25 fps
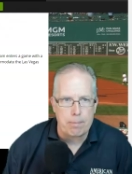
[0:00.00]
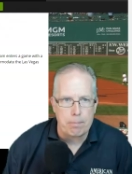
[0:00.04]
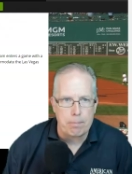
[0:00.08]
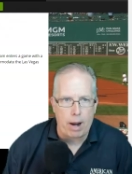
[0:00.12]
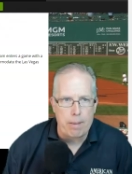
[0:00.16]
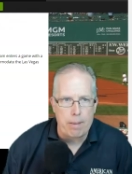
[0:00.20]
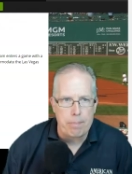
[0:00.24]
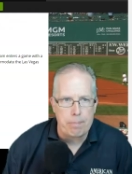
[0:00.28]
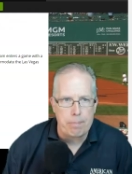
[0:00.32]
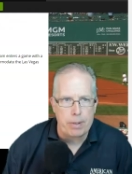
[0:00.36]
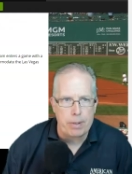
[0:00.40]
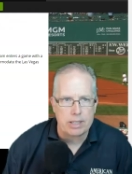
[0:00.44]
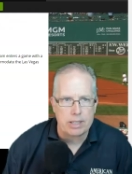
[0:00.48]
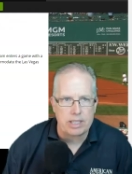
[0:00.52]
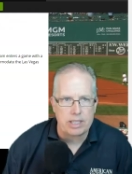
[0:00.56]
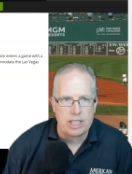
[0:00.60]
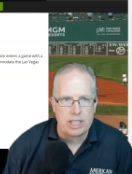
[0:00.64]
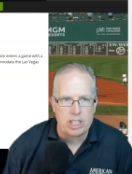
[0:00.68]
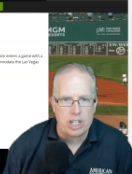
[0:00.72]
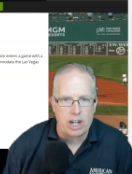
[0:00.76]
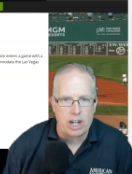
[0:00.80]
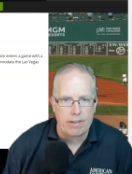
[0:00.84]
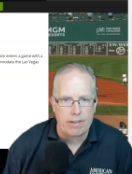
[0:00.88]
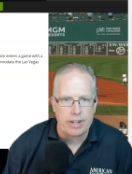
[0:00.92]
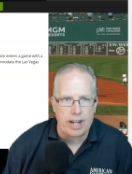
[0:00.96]
my picks
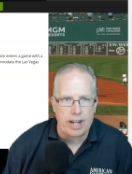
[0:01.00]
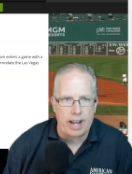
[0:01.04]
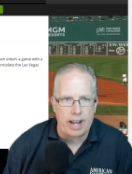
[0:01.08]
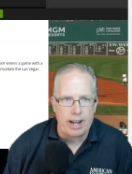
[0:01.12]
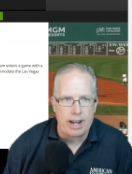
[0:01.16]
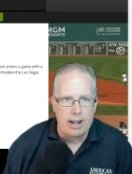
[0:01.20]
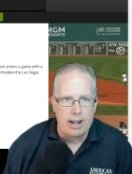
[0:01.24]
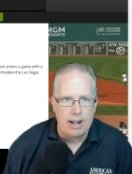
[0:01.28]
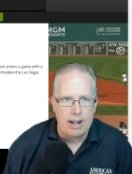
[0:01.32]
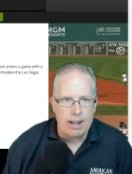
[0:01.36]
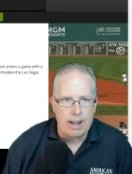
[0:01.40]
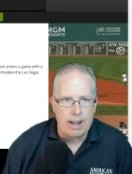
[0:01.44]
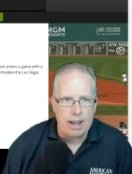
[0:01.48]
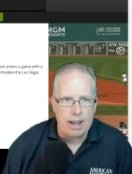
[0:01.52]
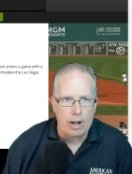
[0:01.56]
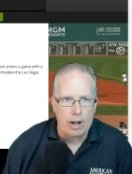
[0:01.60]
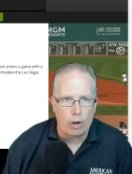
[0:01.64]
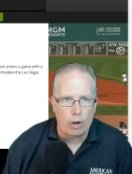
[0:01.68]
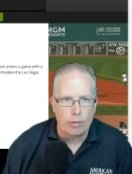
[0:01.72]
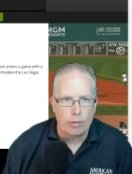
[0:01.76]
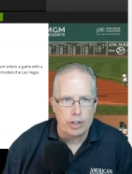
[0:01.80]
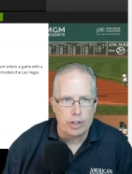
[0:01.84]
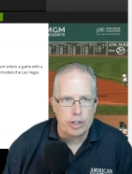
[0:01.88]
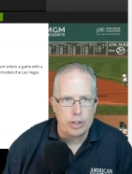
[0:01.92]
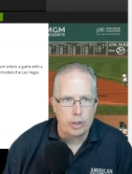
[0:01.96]
each and every day, head
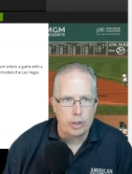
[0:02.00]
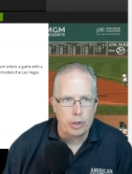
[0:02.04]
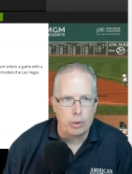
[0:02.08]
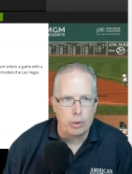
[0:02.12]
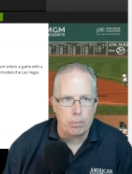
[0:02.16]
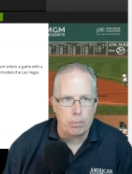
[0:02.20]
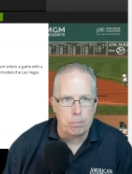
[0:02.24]
over to